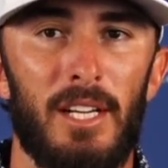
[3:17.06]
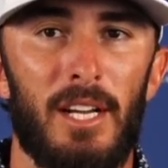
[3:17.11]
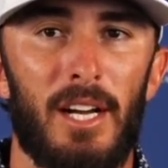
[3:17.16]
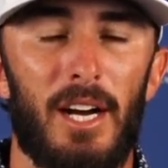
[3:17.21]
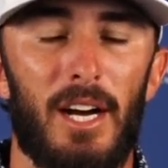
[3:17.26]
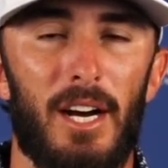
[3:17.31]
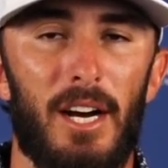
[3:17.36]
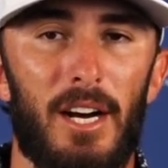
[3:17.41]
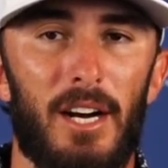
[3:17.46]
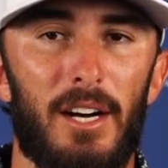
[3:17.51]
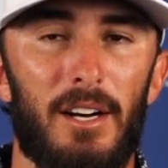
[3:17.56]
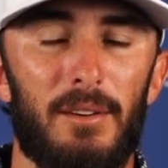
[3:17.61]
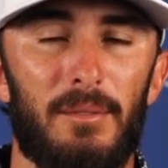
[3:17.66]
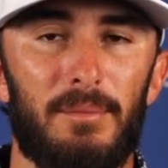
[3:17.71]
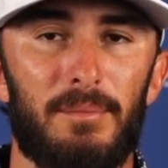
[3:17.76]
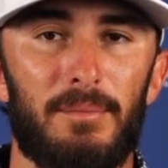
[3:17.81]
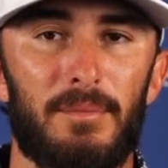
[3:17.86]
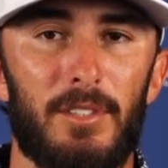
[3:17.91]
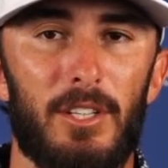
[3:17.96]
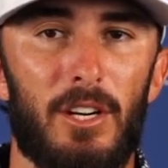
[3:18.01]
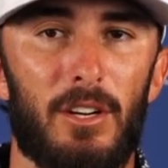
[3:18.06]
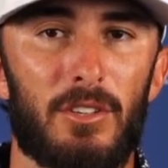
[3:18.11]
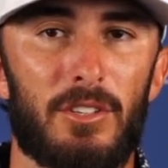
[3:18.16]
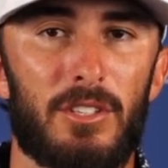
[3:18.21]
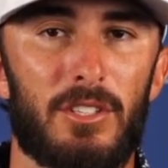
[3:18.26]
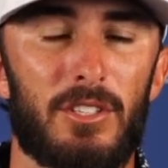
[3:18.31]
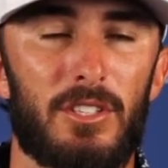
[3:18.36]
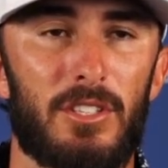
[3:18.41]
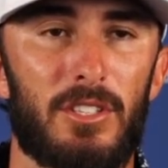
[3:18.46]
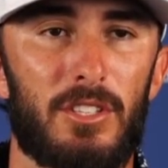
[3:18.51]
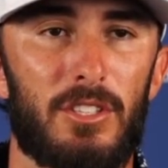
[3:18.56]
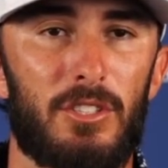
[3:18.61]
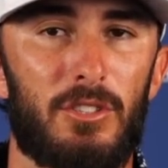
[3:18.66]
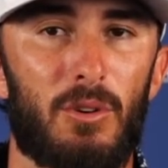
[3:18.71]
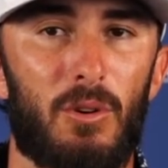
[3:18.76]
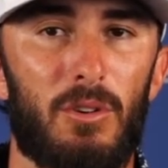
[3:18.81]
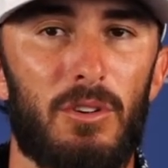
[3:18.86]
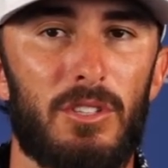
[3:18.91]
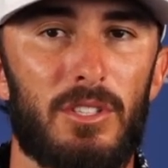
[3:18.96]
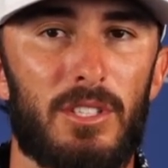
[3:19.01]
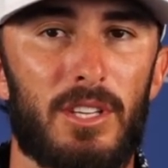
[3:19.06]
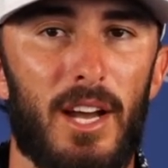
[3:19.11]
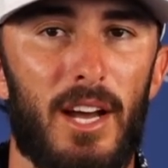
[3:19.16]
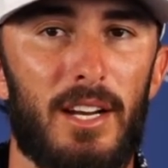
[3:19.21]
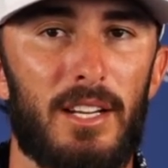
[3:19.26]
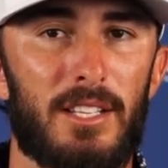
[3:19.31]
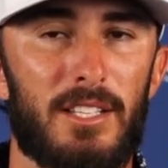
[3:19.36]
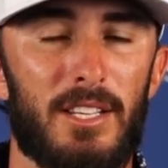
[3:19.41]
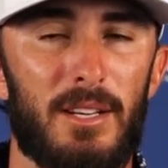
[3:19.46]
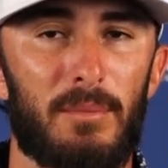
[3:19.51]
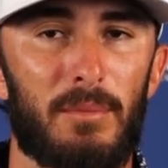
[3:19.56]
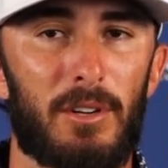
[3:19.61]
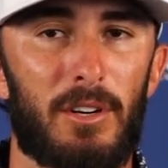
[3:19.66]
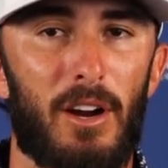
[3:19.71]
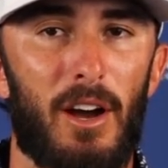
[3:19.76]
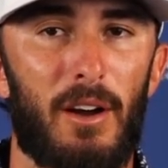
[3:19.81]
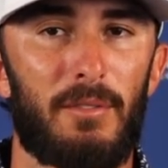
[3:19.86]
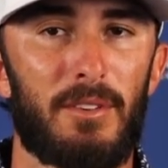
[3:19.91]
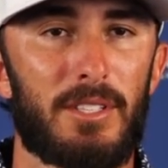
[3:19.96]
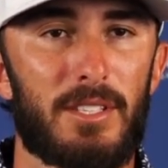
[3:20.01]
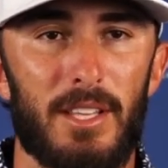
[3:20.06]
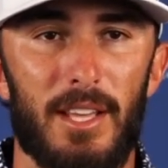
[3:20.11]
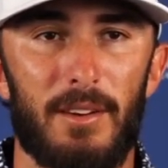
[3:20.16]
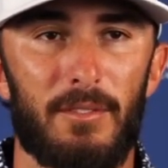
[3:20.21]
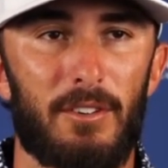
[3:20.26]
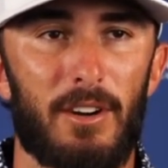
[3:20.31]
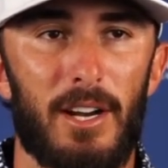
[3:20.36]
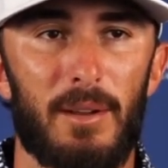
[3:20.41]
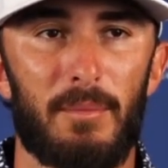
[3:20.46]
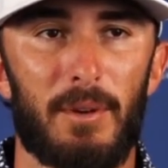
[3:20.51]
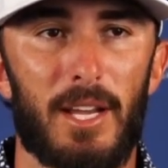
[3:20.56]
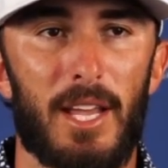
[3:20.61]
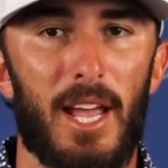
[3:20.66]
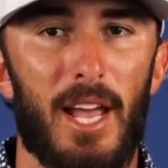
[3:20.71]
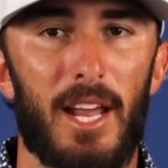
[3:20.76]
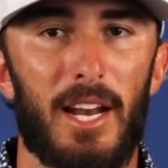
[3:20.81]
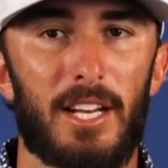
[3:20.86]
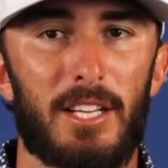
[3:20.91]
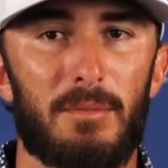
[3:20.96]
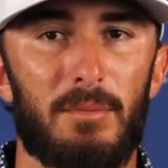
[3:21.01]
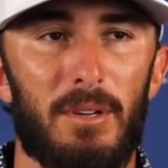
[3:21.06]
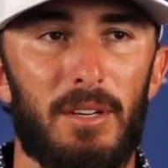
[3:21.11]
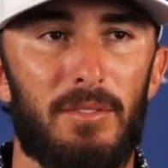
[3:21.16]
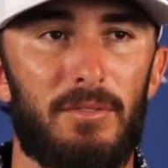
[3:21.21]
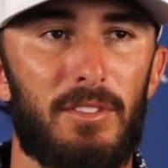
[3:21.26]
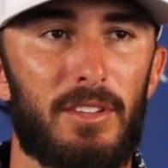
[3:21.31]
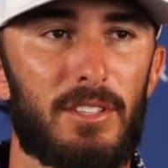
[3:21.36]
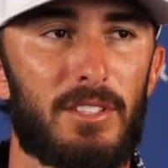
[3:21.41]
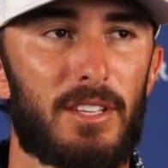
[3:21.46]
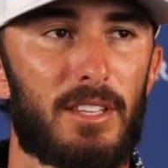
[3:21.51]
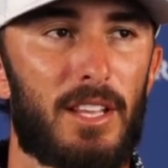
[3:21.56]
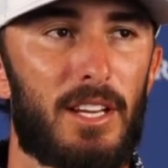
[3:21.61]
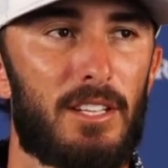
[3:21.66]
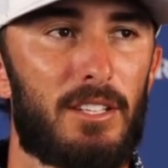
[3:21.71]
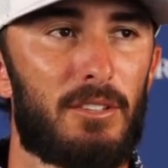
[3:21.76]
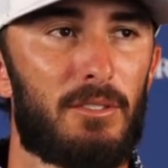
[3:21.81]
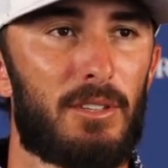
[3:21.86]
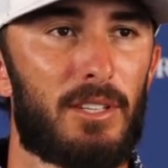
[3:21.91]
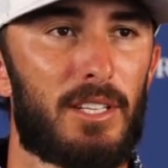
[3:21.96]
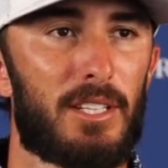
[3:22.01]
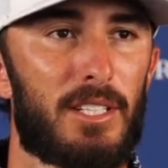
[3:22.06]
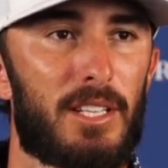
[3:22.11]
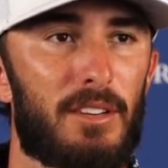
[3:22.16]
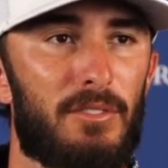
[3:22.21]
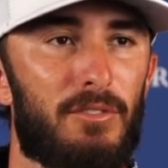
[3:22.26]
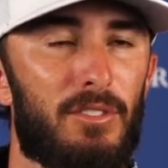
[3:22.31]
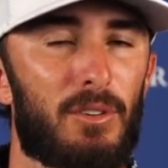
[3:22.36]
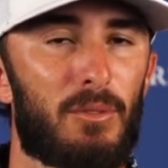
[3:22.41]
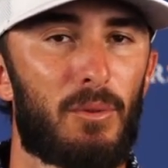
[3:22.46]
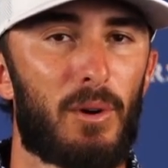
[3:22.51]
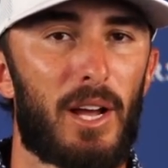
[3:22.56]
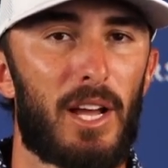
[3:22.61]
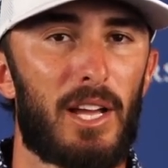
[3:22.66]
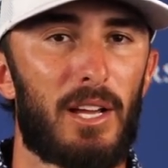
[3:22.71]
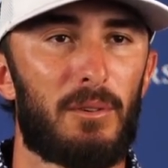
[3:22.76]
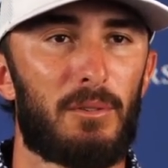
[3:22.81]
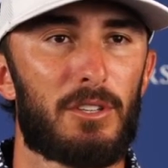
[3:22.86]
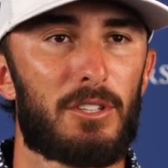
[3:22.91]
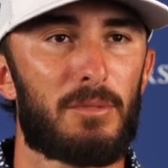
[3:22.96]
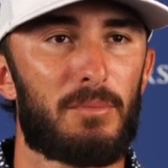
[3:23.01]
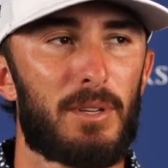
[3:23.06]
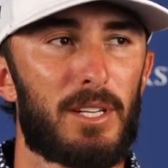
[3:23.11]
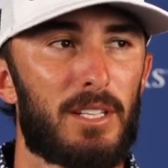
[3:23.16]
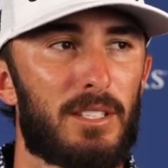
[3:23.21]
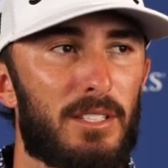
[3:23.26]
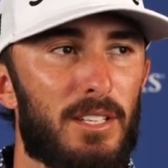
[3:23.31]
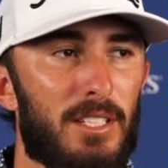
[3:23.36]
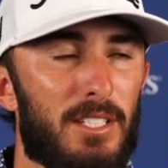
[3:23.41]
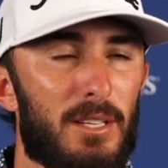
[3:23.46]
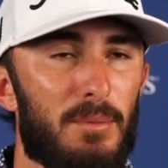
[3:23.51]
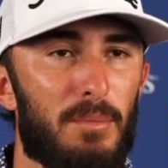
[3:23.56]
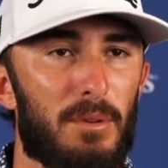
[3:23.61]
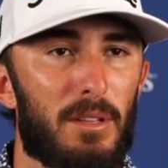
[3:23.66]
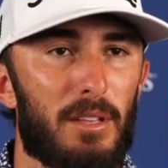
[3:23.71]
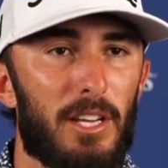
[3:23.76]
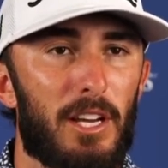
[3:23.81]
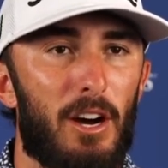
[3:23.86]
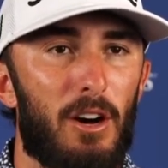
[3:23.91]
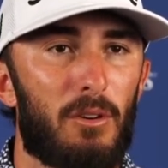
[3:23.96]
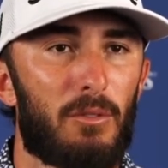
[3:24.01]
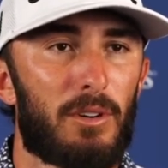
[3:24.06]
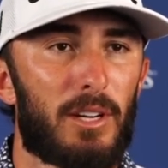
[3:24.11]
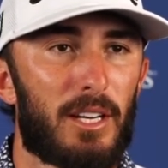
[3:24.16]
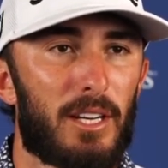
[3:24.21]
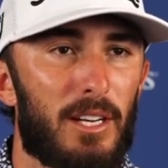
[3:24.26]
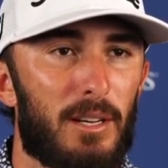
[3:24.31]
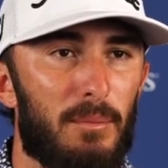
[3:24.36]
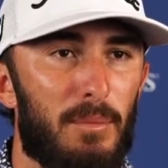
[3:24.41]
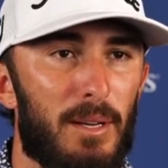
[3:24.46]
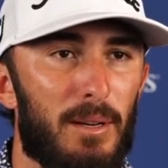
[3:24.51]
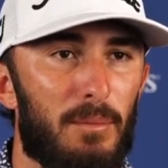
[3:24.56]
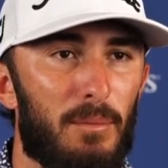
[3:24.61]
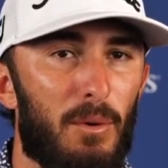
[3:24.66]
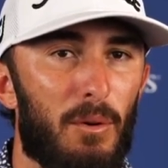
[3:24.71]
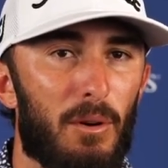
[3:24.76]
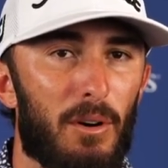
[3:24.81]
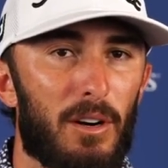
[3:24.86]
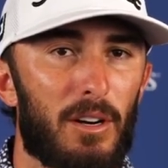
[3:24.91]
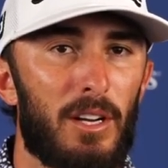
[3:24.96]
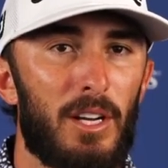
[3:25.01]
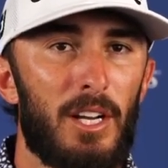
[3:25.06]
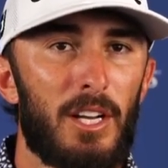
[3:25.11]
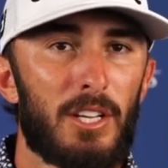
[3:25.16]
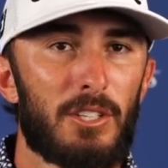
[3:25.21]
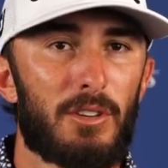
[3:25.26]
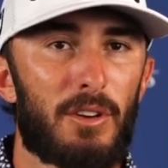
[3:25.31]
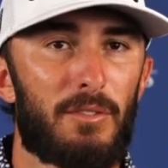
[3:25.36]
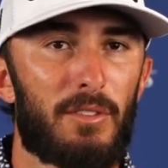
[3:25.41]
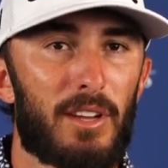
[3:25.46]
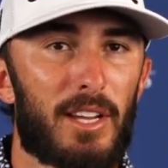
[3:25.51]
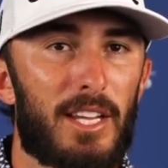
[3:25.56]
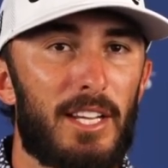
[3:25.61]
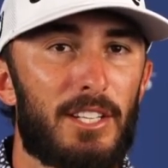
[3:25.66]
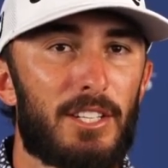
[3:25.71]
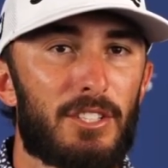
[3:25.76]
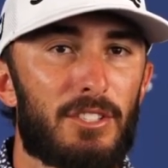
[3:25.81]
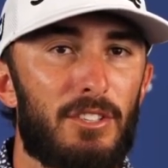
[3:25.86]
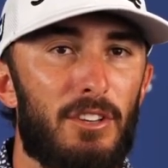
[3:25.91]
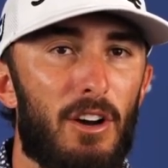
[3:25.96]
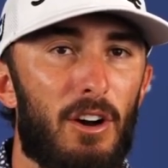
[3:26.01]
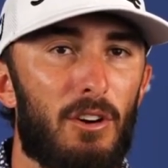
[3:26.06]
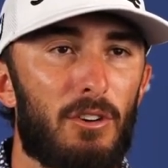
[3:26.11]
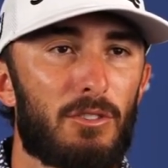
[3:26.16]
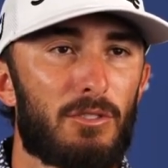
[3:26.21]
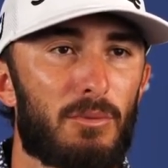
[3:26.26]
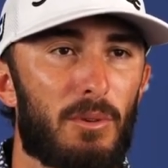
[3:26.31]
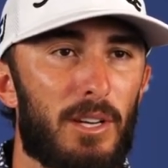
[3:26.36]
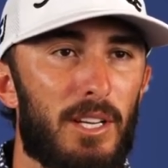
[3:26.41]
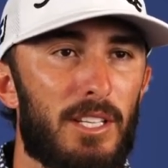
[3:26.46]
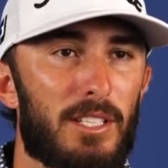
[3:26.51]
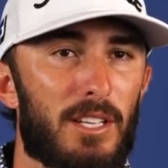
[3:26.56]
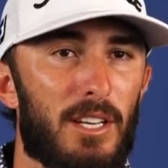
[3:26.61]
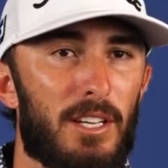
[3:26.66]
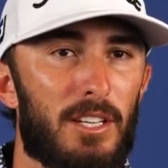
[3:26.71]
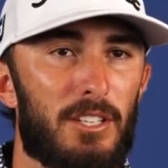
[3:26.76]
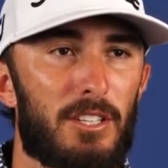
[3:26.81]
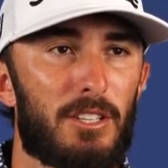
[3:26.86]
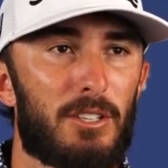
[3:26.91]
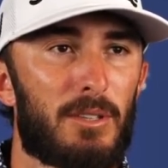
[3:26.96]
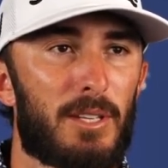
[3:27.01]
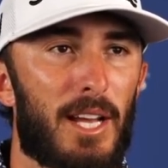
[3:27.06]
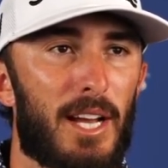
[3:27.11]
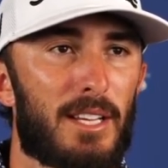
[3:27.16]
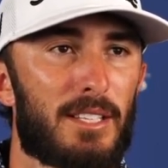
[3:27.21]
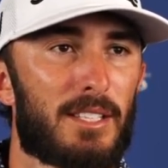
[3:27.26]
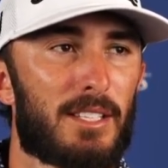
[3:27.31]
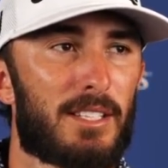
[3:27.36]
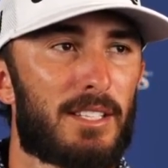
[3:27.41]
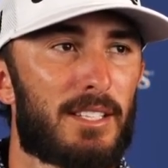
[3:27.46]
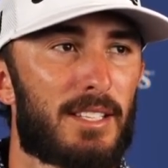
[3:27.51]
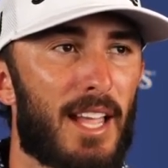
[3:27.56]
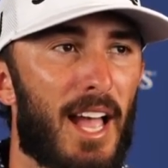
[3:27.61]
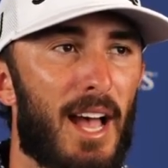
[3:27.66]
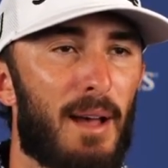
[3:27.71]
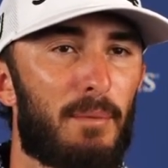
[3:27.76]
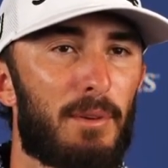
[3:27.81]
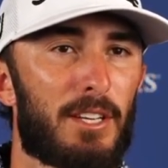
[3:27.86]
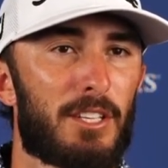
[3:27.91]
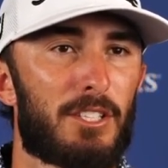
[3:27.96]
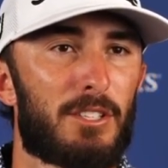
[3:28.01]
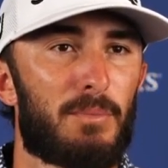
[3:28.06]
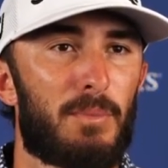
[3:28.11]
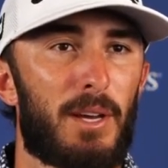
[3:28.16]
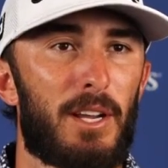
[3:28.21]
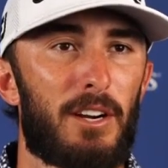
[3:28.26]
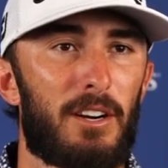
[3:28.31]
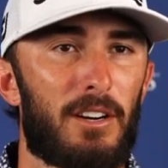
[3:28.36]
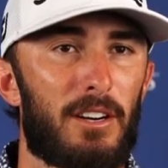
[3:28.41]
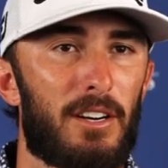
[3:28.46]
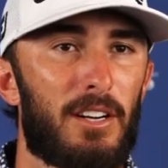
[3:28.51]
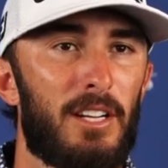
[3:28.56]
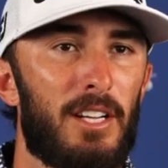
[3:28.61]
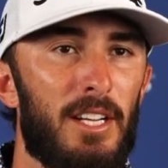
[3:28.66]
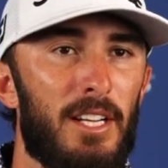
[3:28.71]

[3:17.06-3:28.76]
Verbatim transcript: Um, you know, Jordan's kind of similar. Obviously, they have great mechanics, but it feels like they do it a different way, which means they typically own it a bit more. So I feel like he just knows what he's going to do. He has this stabbing spinner.